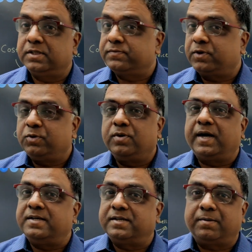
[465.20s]
just for you
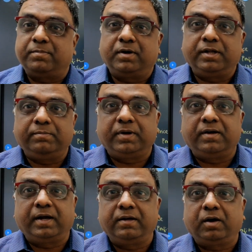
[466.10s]
guys, I am burning
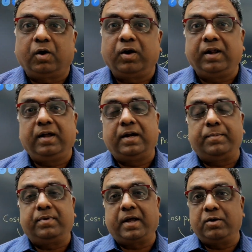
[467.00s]
midnight oil and I
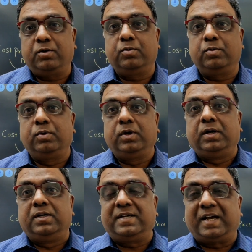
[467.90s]
am trying to
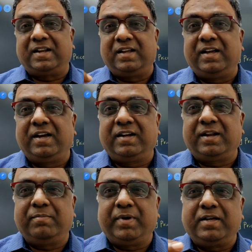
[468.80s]
segregate
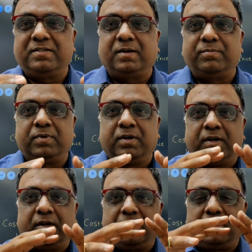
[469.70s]
and make some
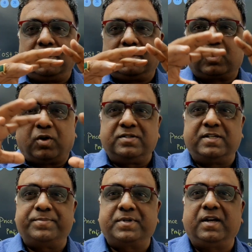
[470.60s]

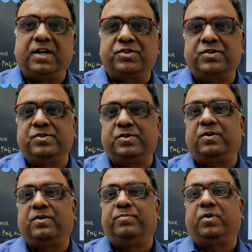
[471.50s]
concepts collections
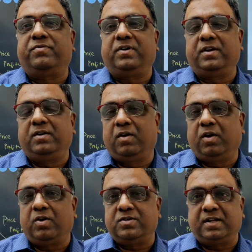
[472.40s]
on profit and
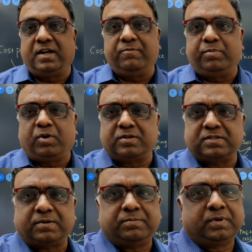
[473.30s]
loss, and I have brought
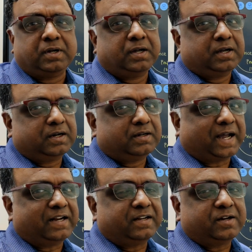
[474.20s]
some
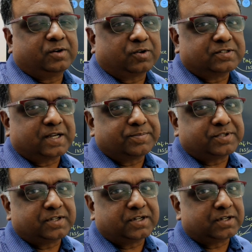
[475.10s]
9-10 concepts
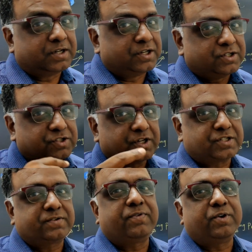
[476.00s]
here
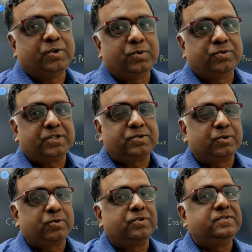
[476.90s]
just for you. Just
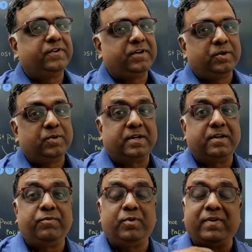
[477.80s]
go through these videos, and
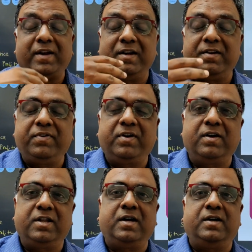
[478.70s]
if you have any difficulty in